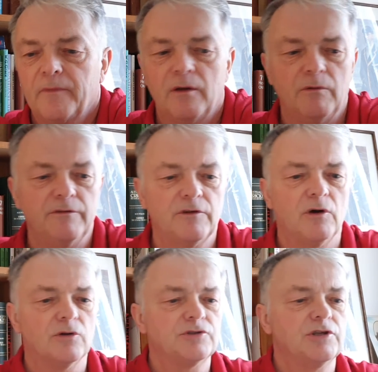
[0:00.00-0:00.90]
we've
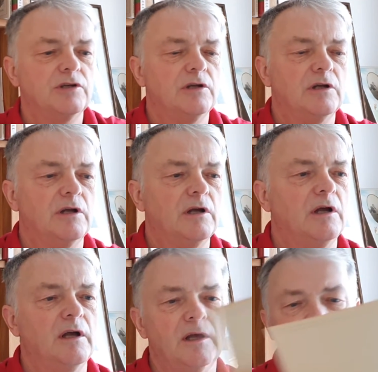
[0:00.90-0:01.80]
got,
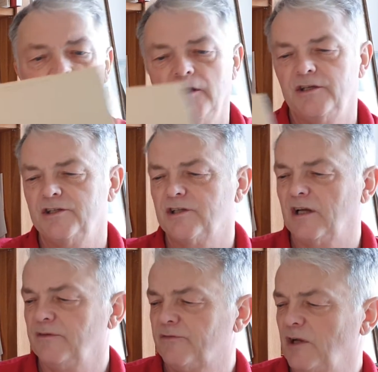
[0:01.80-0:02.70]
this is
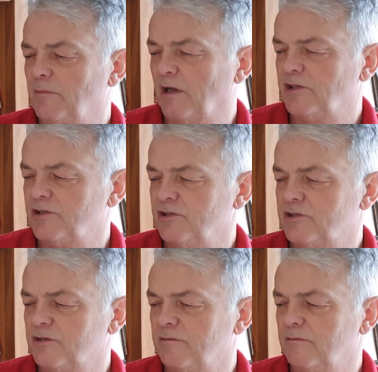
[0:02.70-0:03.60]
a
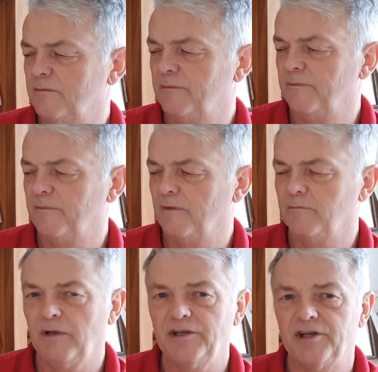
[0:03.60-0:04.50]
Freemasons
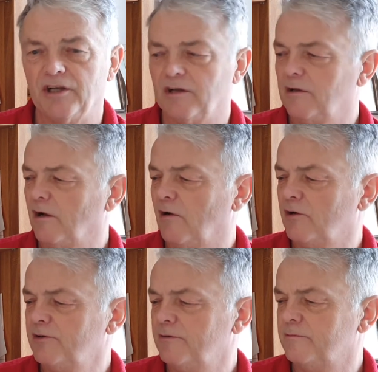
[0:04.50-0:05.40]
meeting
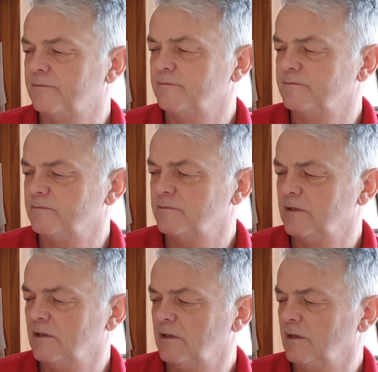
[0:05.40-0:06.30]
card
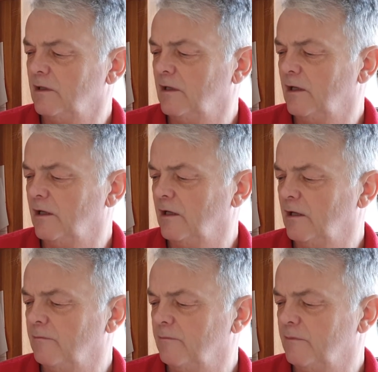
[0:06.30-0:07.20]

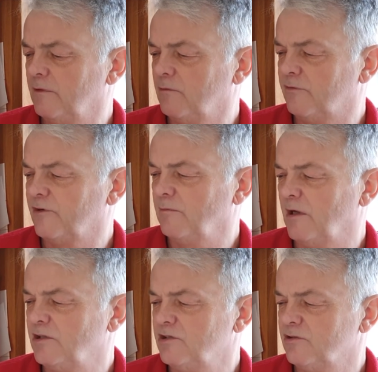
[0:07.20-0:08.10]
with all the
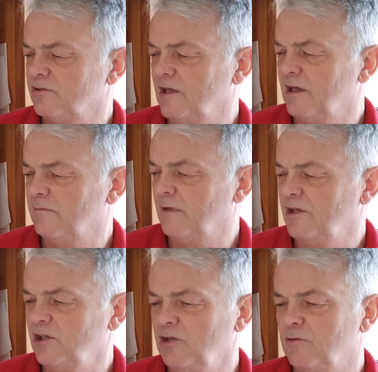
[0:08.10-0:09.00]
Freemasons on there, and
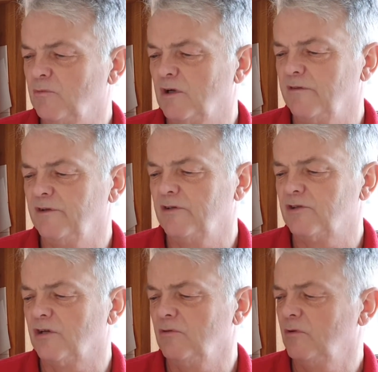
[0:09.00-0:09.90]
menu and what have you.
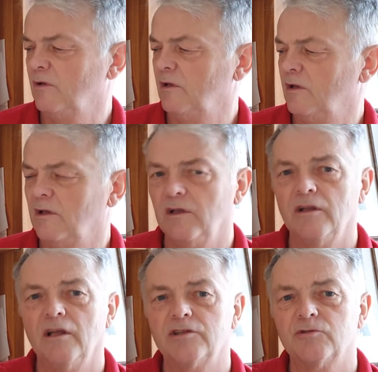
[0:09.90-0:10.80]
So
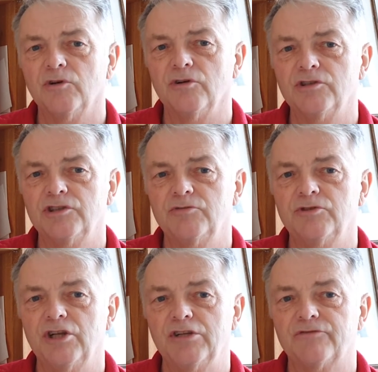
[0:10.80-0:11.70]
that's quite nice. This was
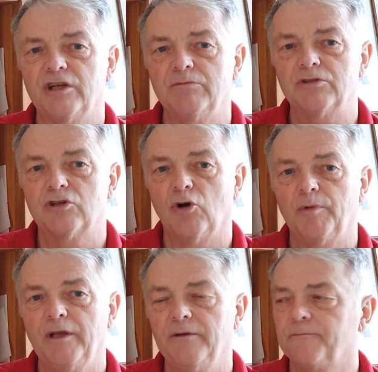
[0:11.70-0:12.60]
Tix Freeman's copy.